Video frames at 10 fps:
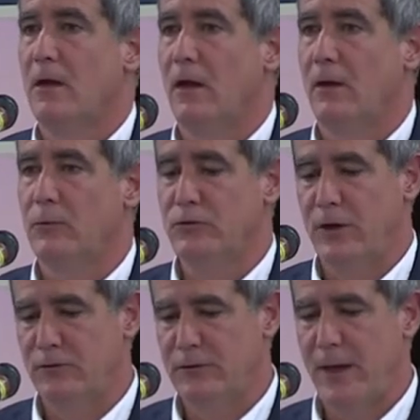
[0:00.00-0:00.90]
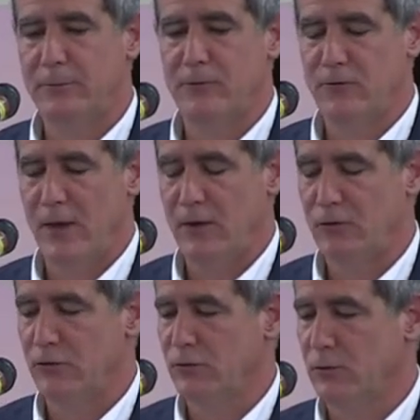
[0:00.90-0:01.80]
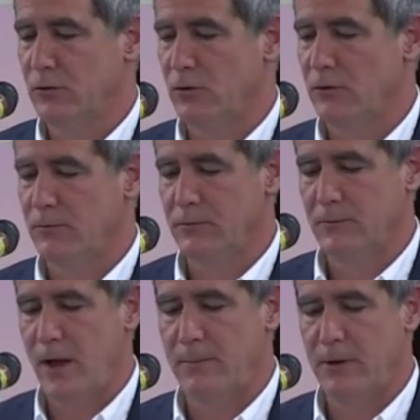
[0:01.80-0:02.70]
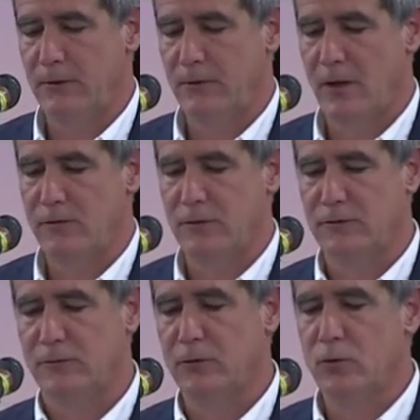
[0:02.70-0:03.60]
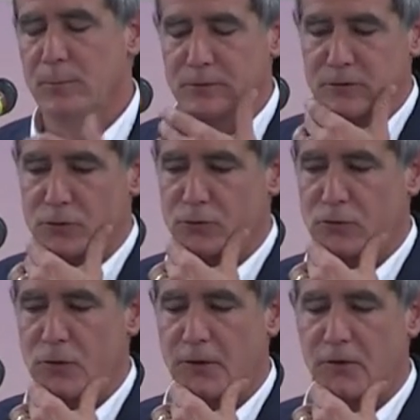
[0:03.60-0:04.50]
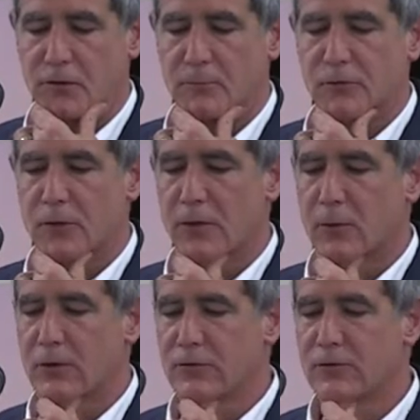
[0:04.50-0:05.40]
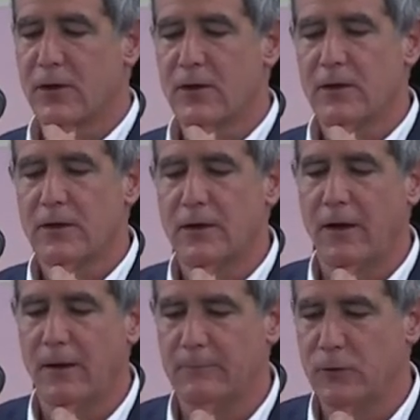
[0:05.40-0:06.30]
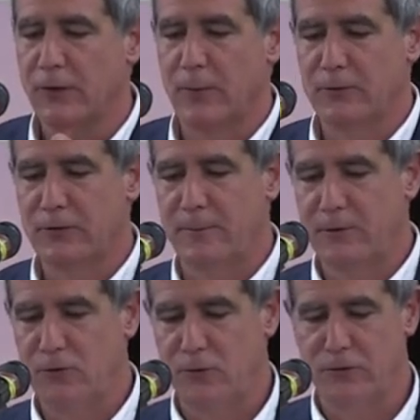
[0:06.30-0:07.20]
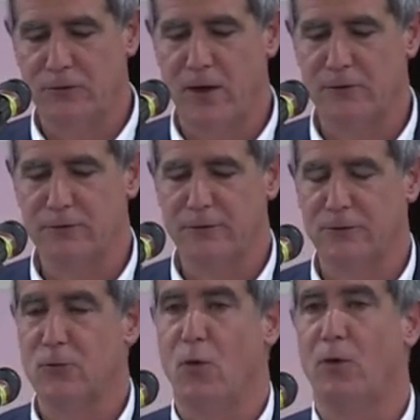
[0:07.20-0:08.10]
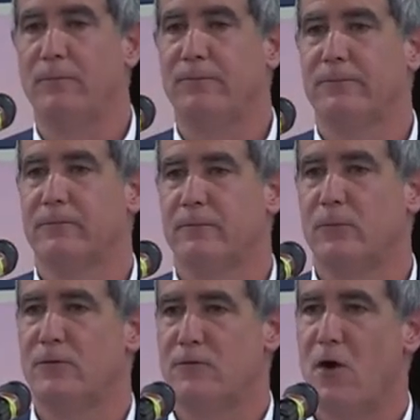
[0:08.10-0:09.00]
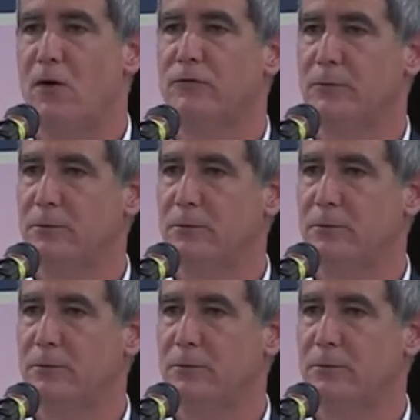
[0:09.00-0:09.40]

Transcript: uh, which has adaptive advantages when you're operating in the context of a group as a social organism. So in other words, um, you'll get what's coming to you because God's in control. We've evolved to